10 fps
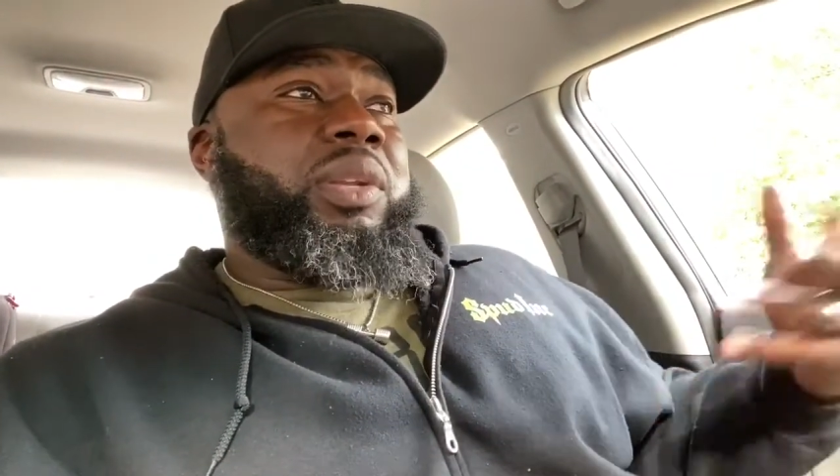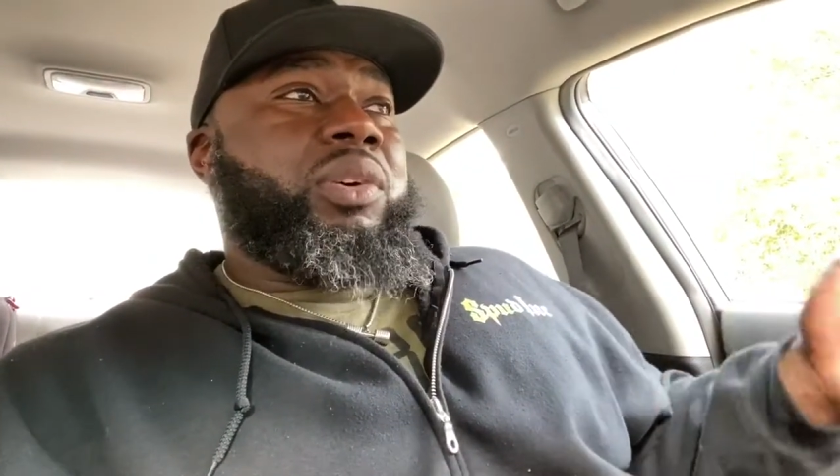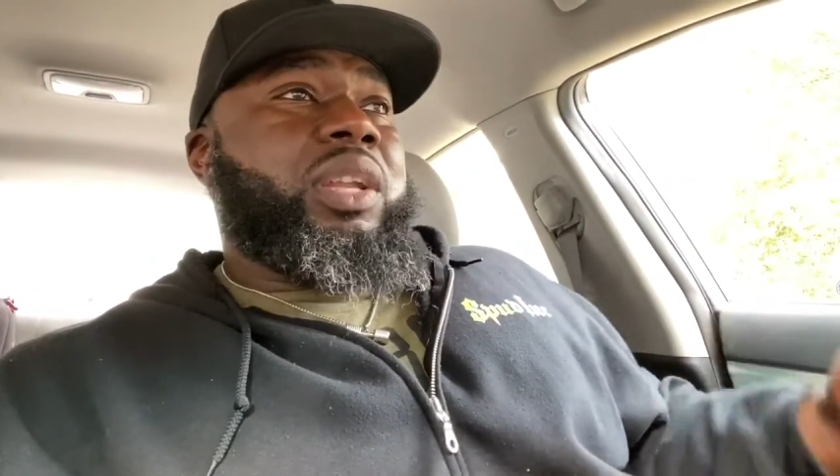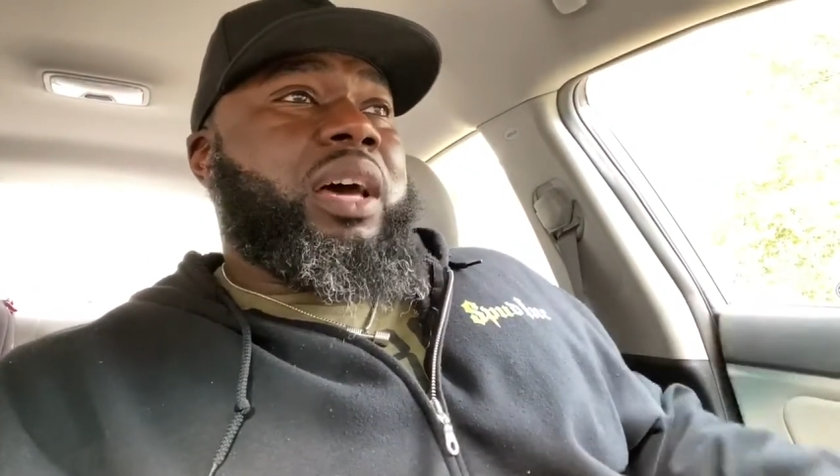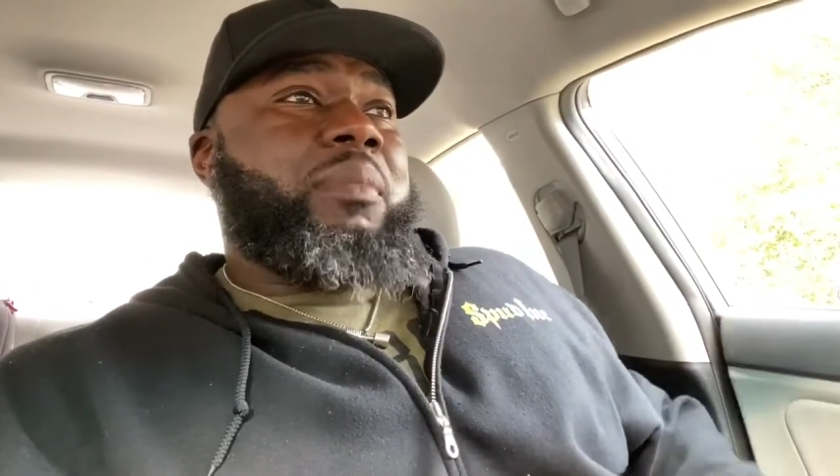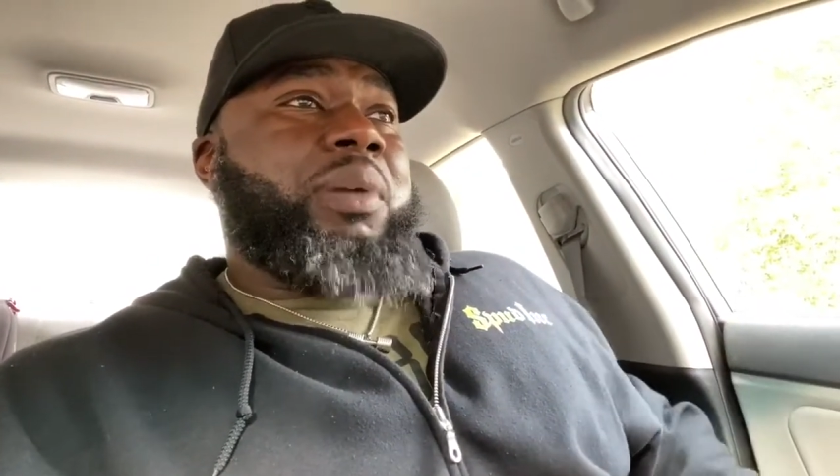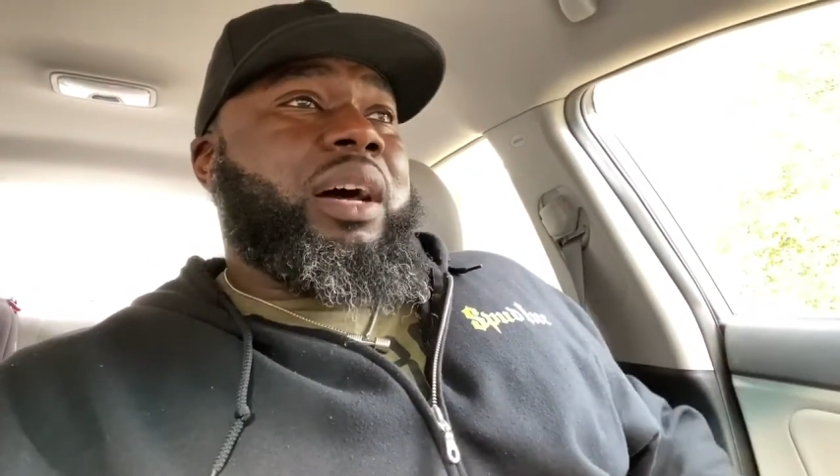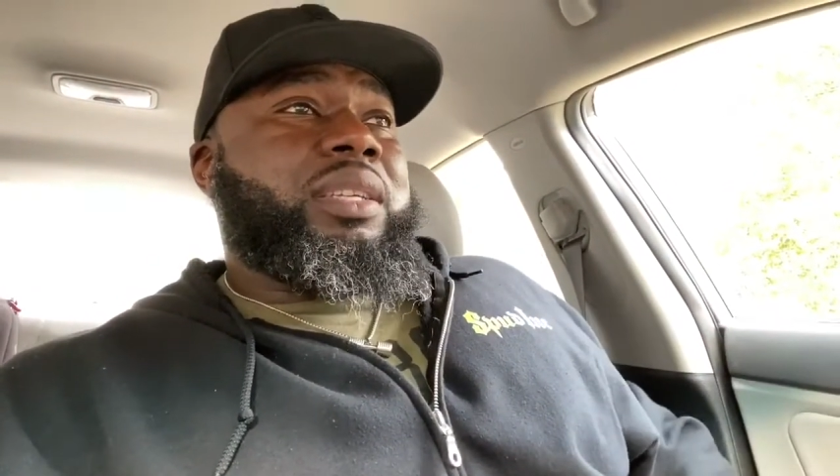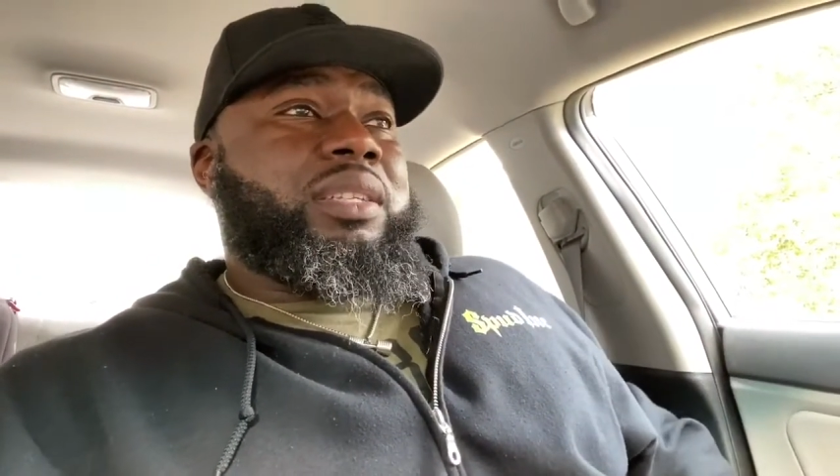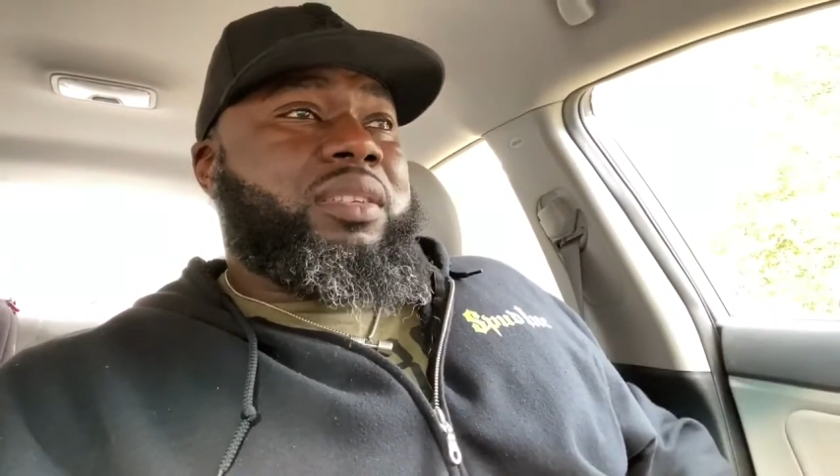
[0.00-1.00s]
do a lot of
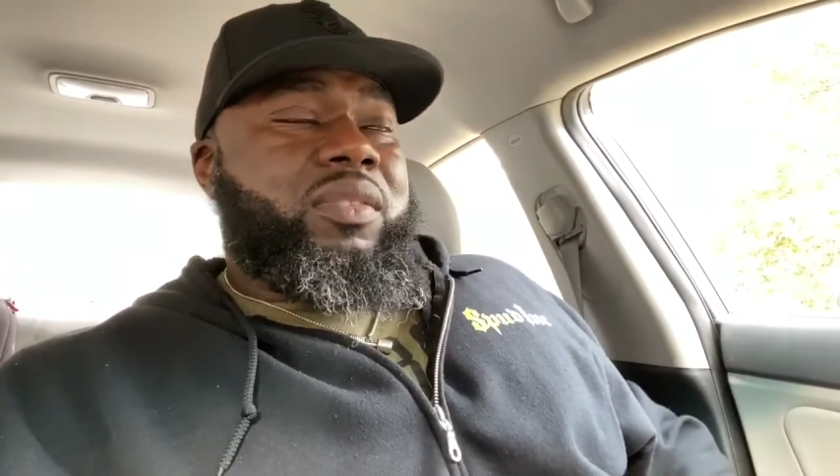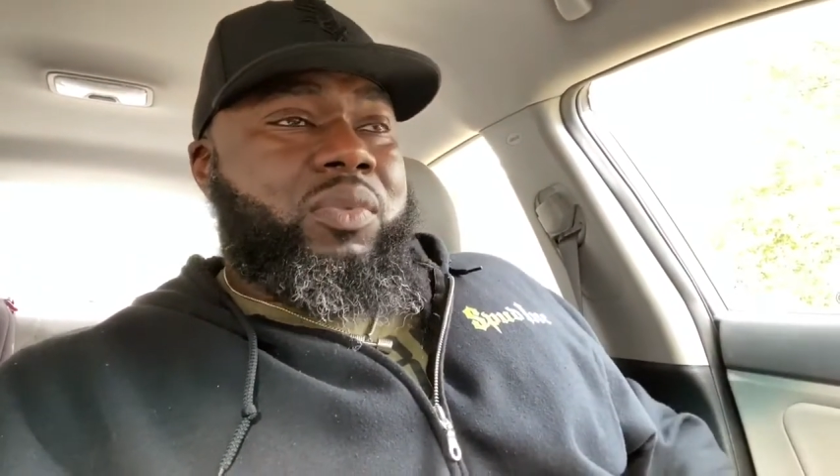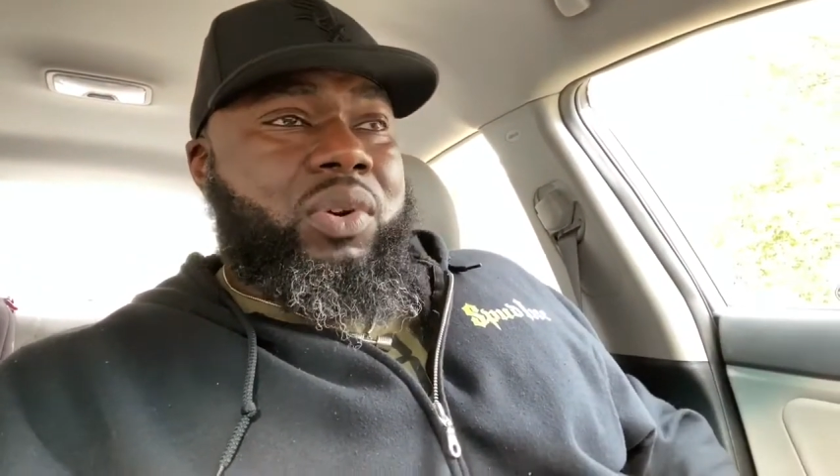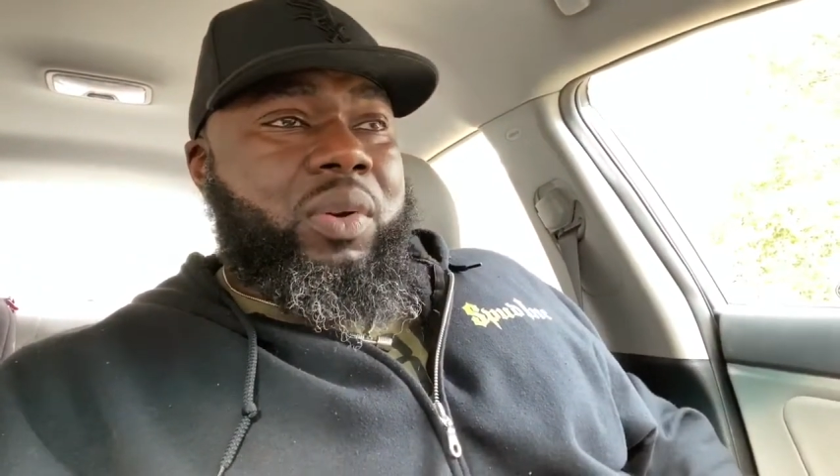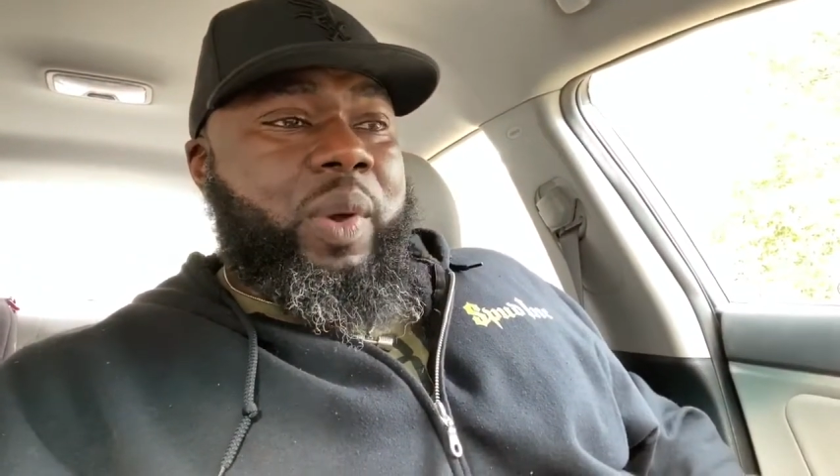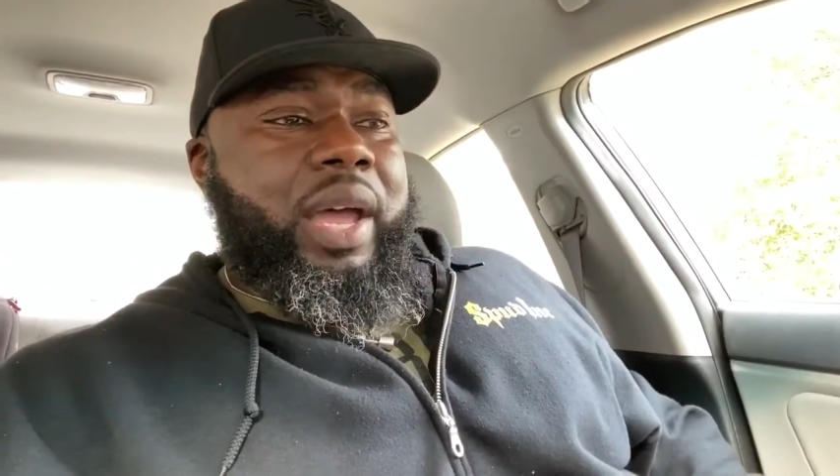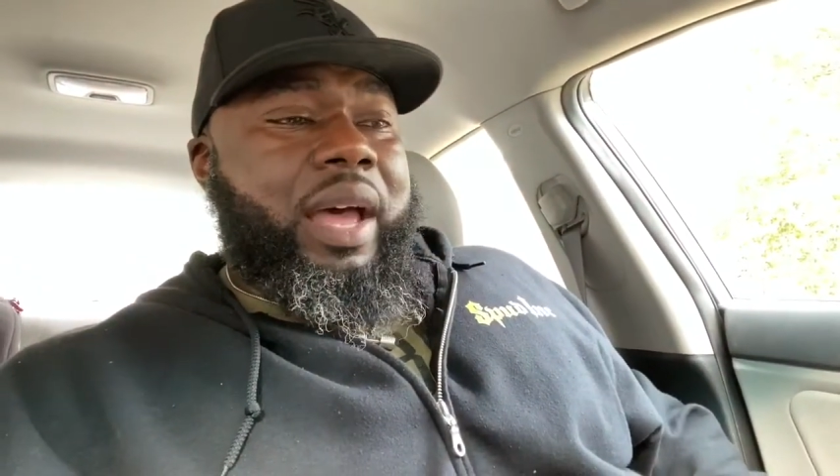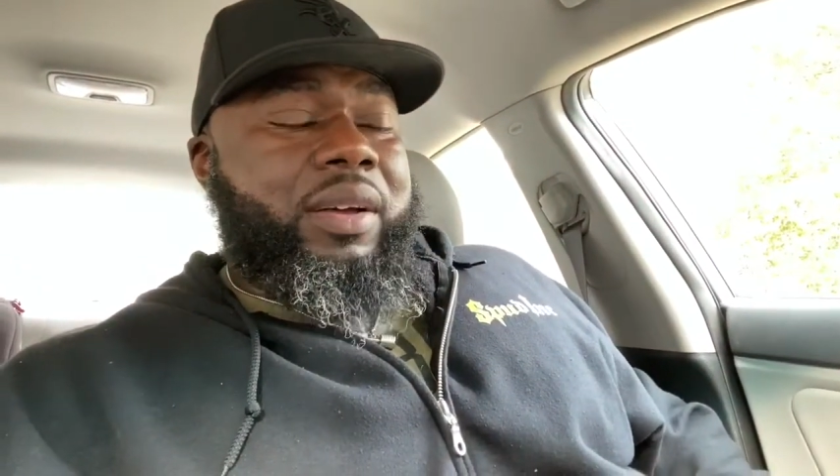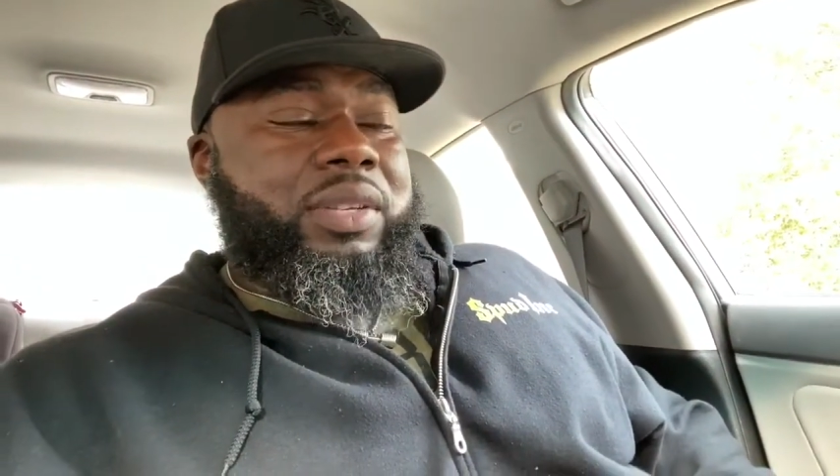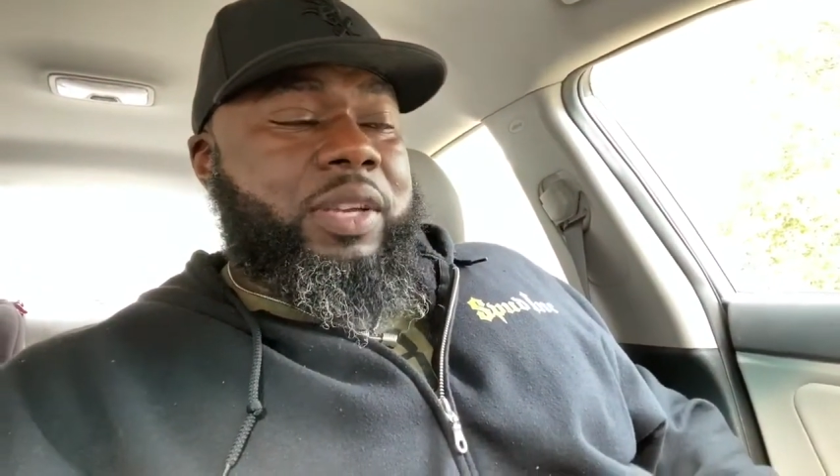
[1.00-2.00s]
boxing stuff, Warrior
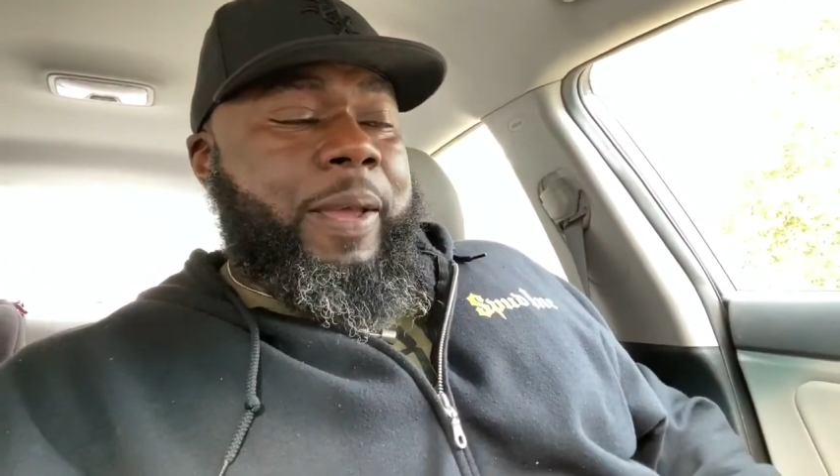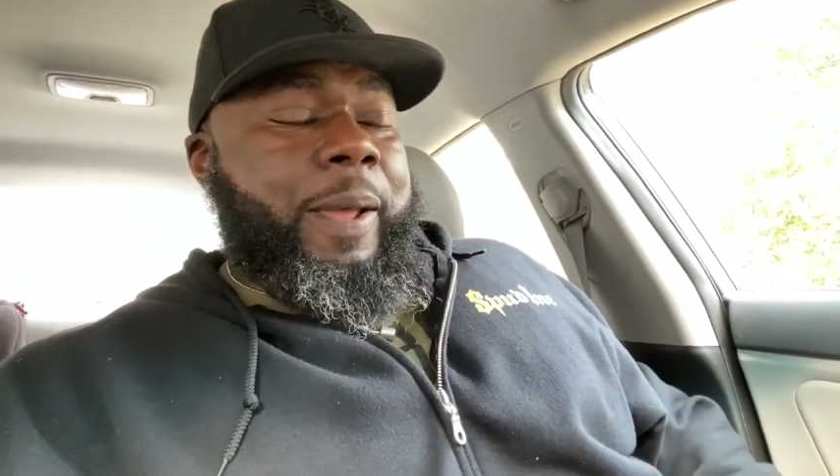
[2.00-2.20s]
Warehouse,